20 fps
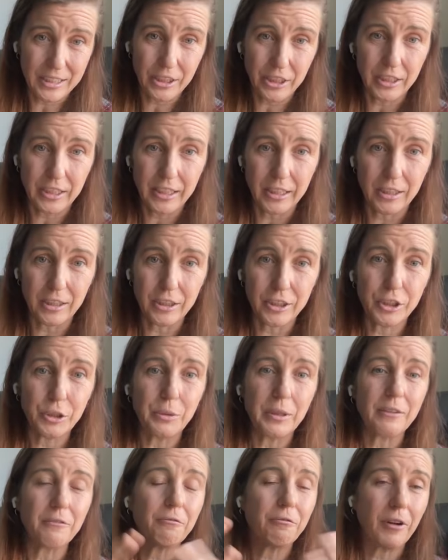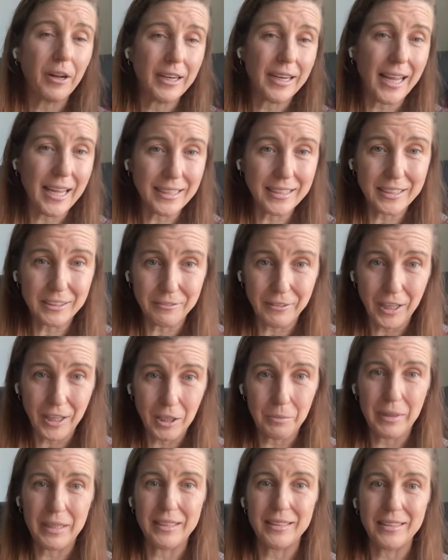engineer doing front end
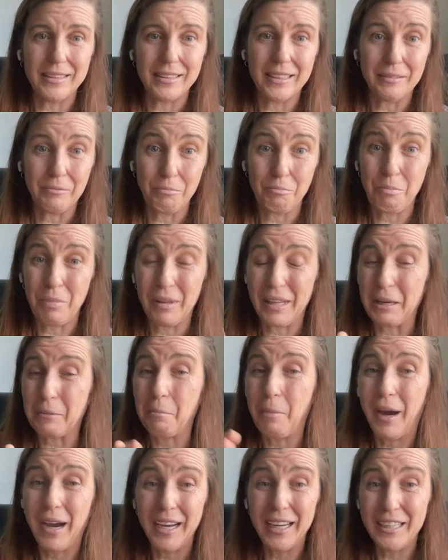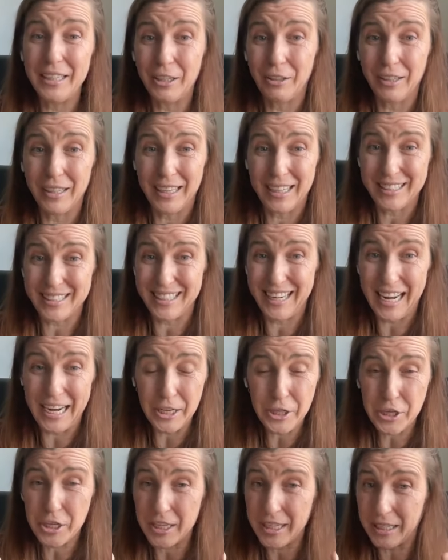development and like pioneering as an
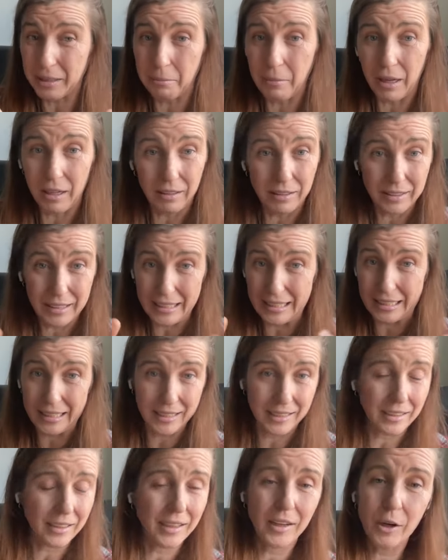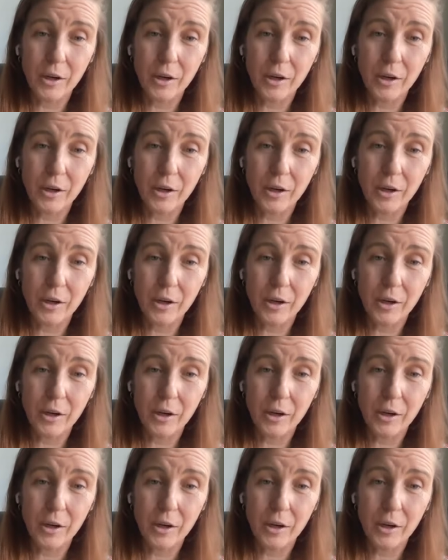H T M L lead,